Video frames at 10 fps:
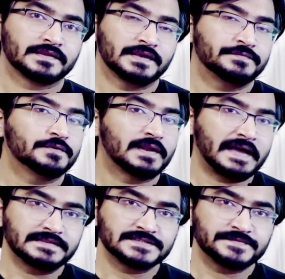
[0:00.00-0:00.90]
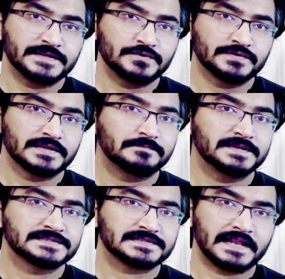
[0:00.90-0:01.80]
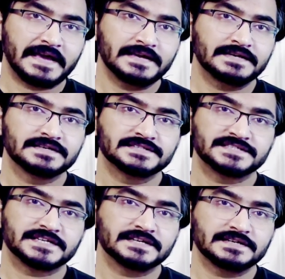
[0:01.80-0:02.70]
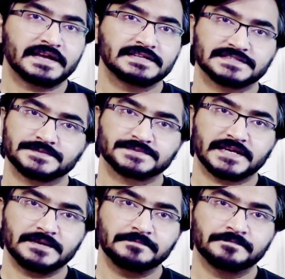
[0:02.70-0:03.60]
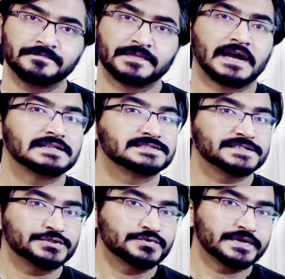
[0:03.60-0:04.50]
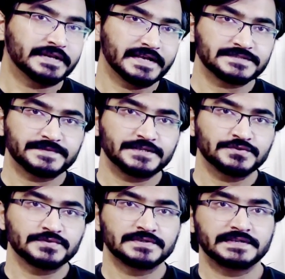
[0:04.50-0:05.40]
If you like this video, then please like, share and subscribe. I'll see you in next video.